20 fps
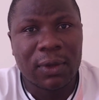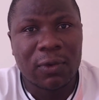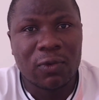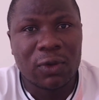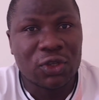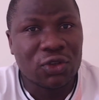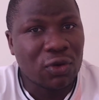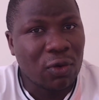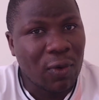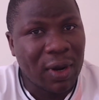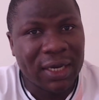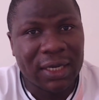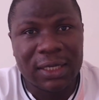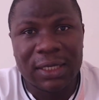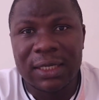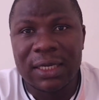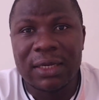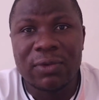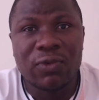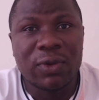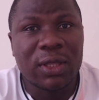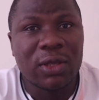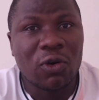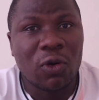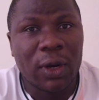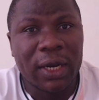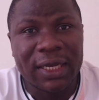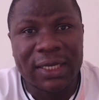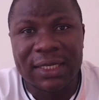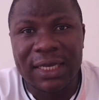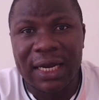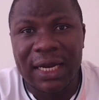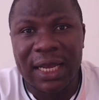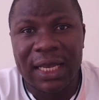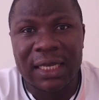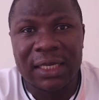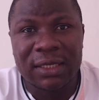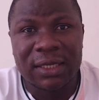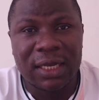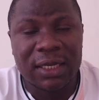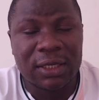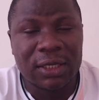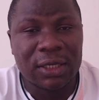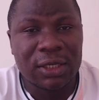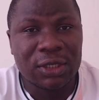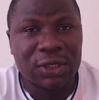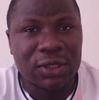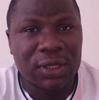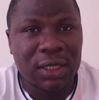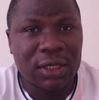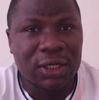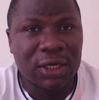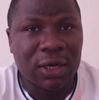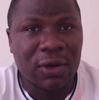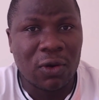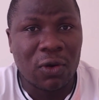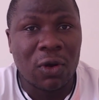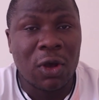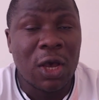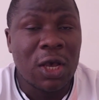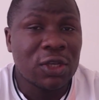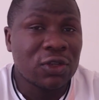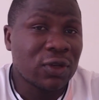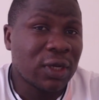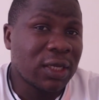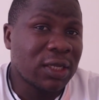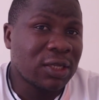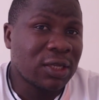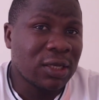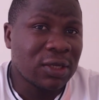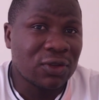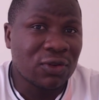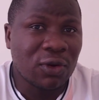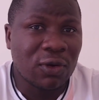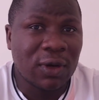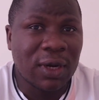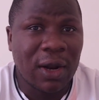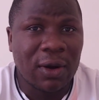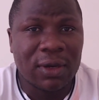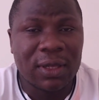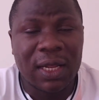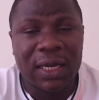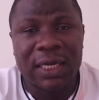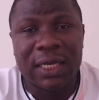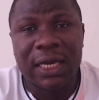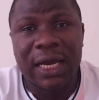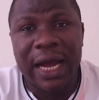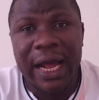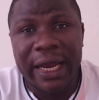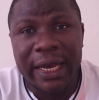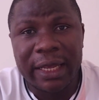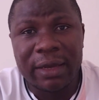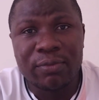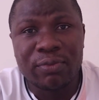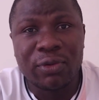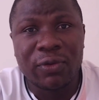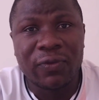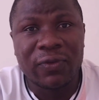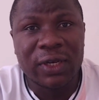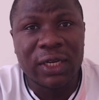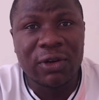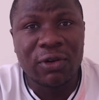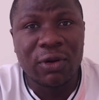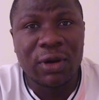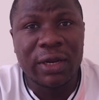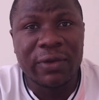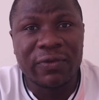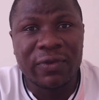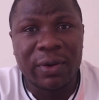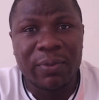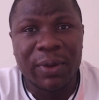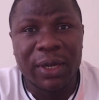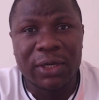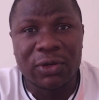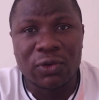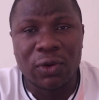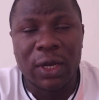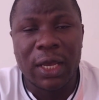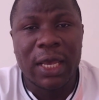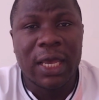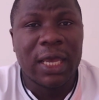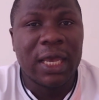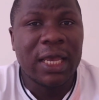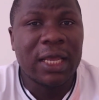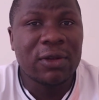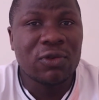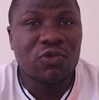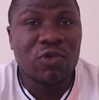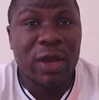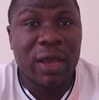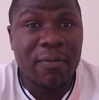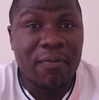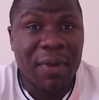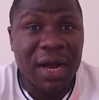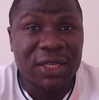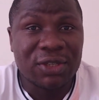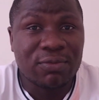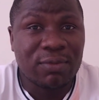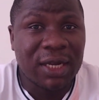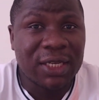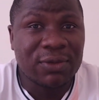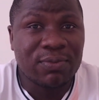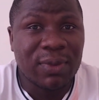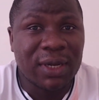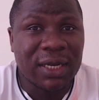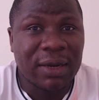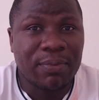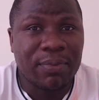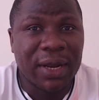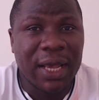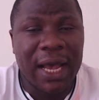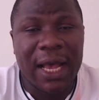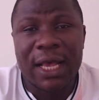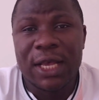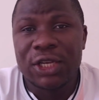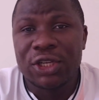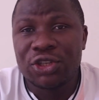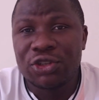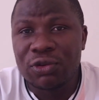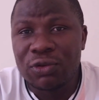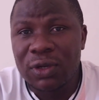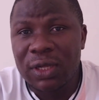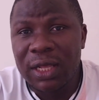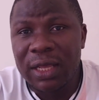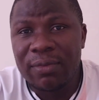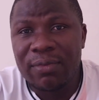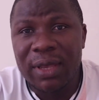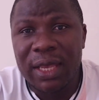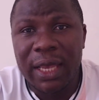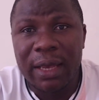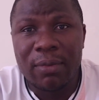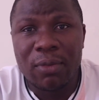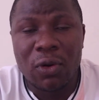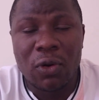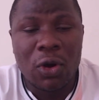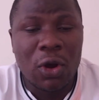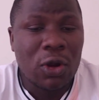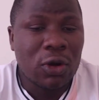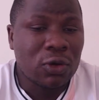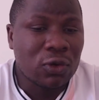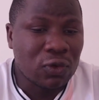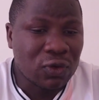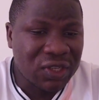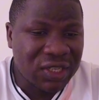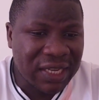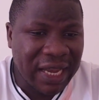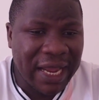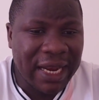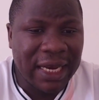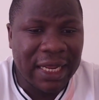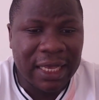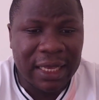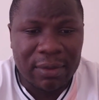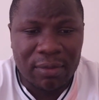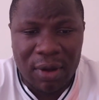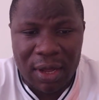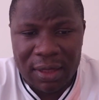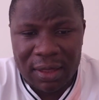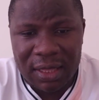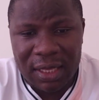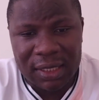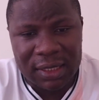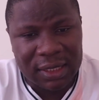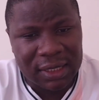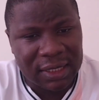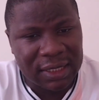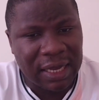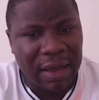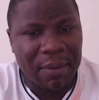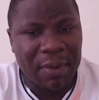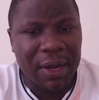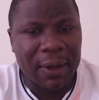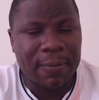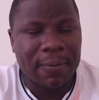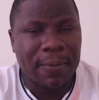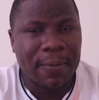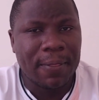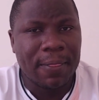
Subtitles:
We saw what he did with Alexander Zinchenko. So it is no doubt that he can improve Tino Livramento into a much, much better player, should they be able to sign him this summer.